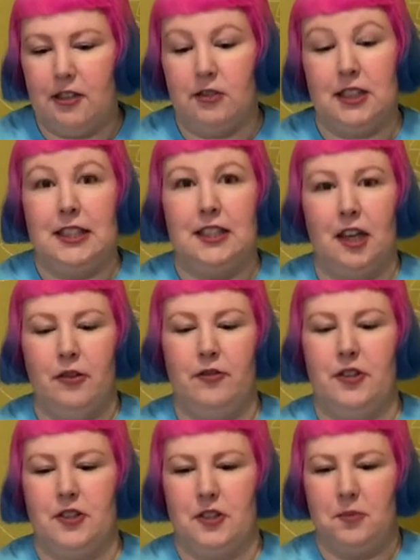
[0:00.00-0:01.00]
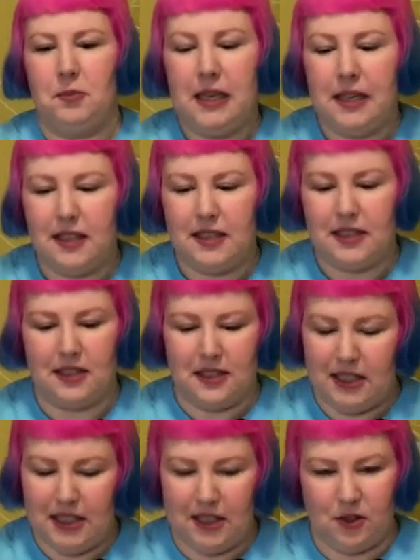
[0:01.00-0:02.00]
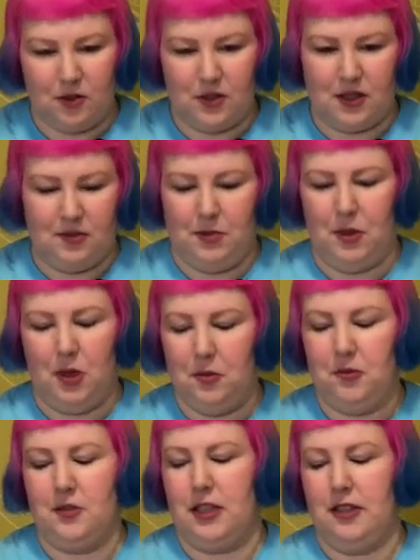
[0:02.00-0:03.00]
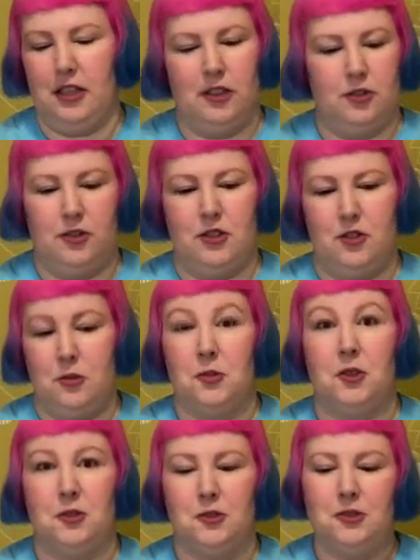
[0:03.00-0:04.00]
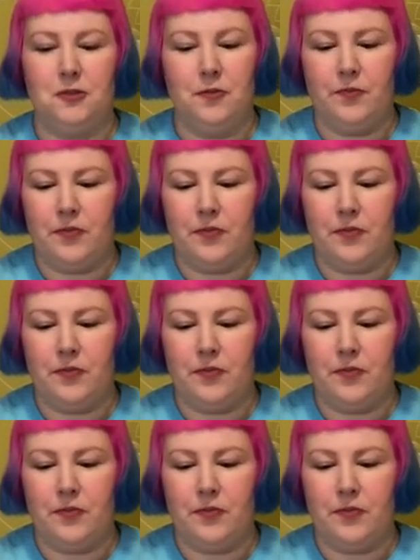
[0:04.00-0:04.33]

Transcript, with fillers: really loved sort of pinks and teals and purples. I think it looks super cool.